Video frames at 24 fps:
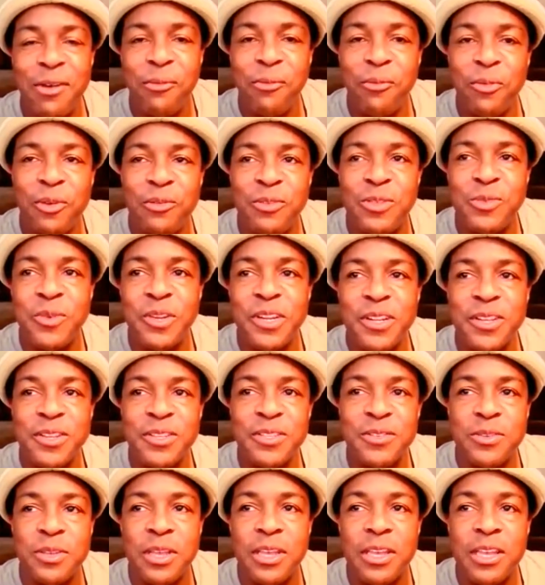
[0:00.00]
um, it was one of
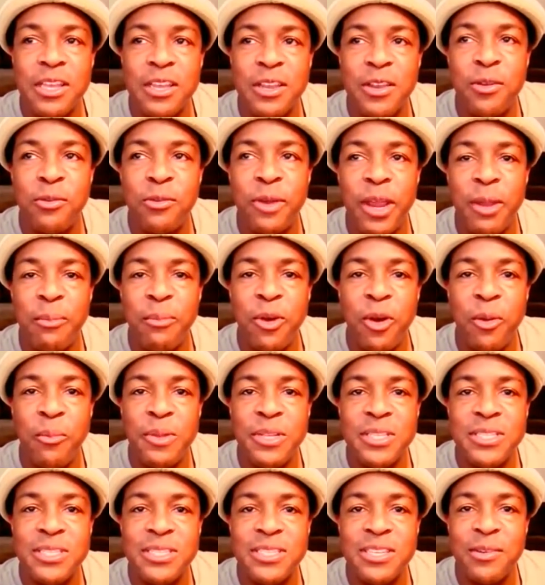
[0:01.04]
those great
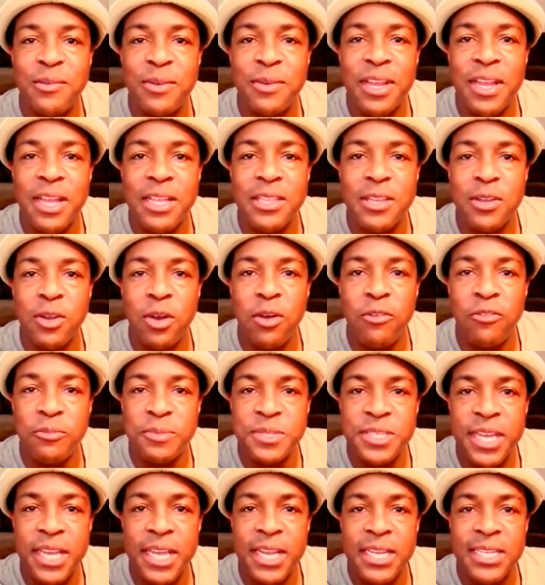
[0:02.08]
moments when I got the call
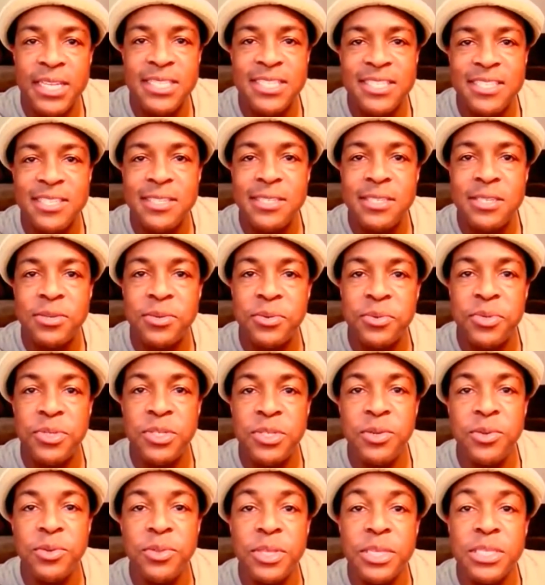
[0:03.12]
from Janice to
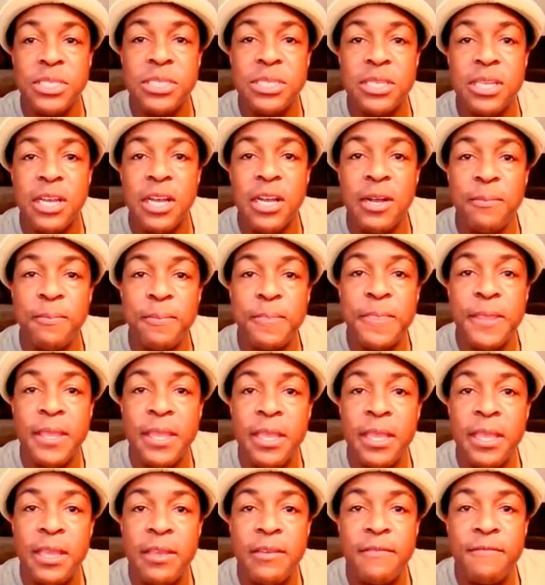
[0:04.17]
do this uh,
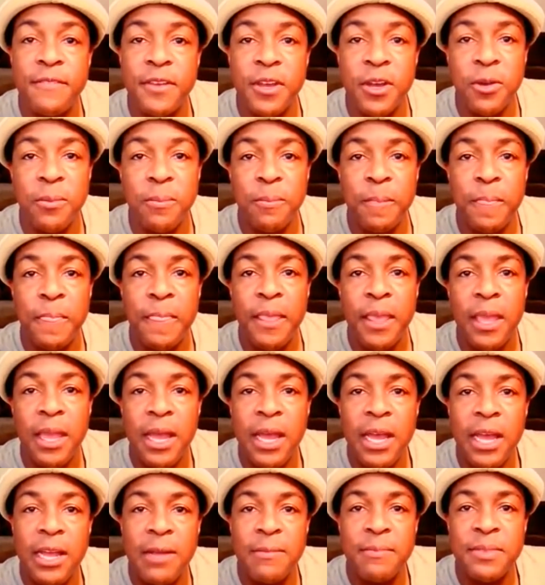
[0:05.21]
film
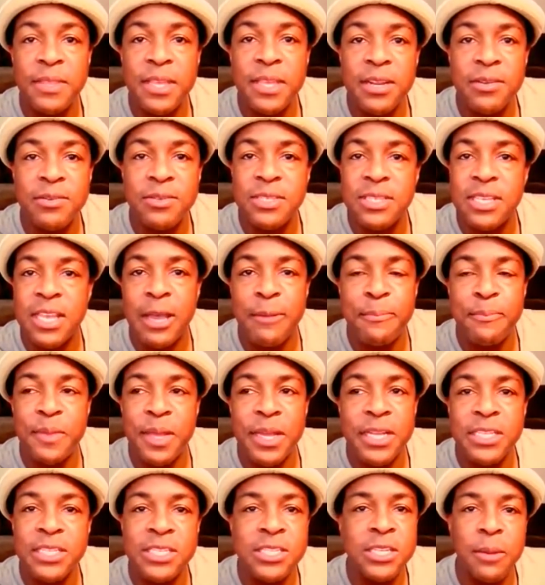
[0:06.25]
um, that I was at,
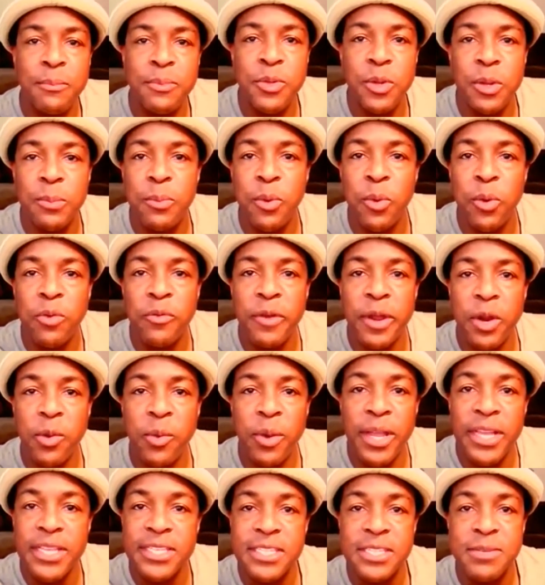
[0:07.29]
I jumped on board right
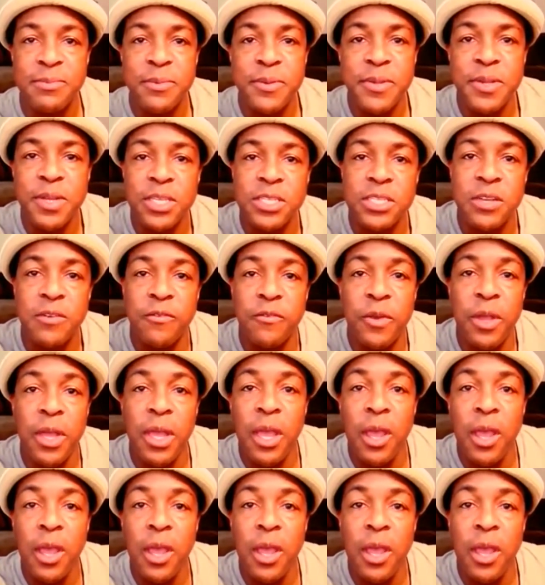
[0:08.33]
away simply because of